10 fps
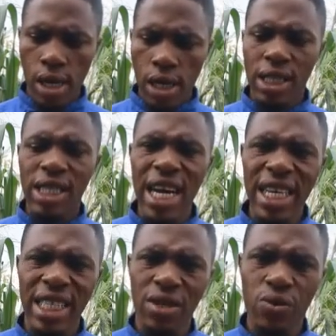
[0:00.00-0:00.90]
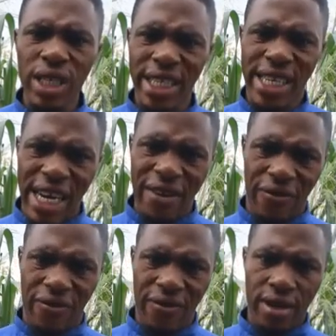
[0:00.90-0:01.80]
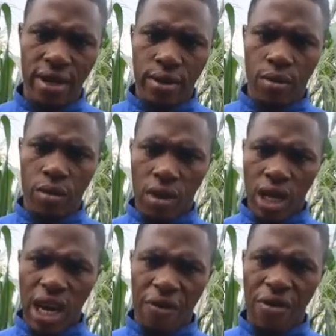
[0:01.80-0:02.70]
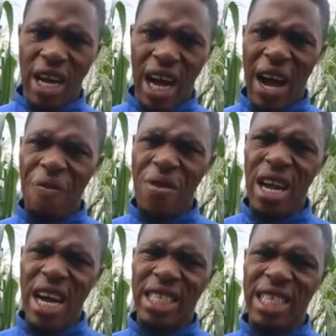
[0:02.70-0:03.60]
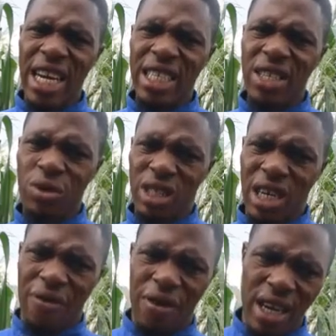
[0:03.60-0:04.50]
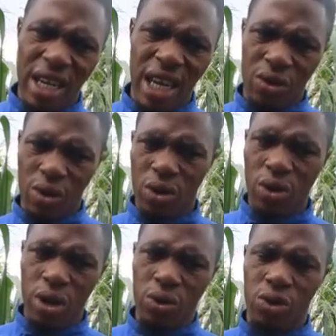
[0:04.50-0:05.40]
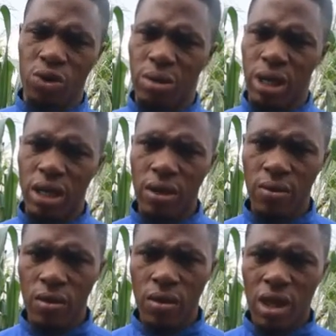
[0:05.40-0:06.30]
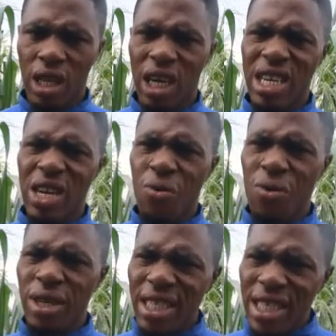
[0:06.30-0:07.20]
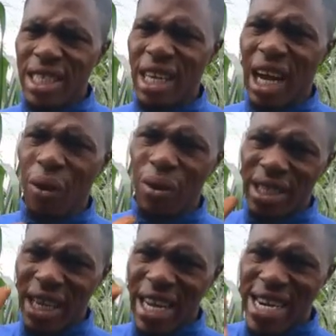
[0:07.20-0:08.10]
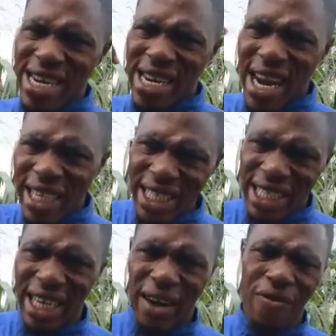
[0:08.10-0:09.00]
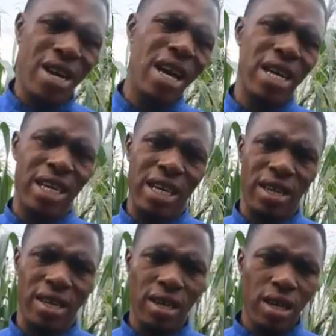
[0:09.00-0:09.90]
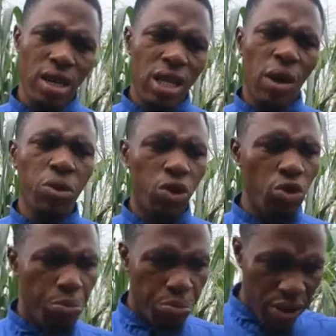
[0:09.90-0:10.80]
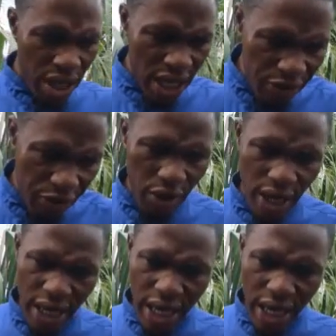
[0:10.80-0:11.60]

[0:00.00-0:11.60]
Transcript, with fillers: is rising witchcraft in Africa. Africa is rising witchcraft again. That's what the Holy Ghost told me. That witches are wizards are rising in Africa again. That we should pray for the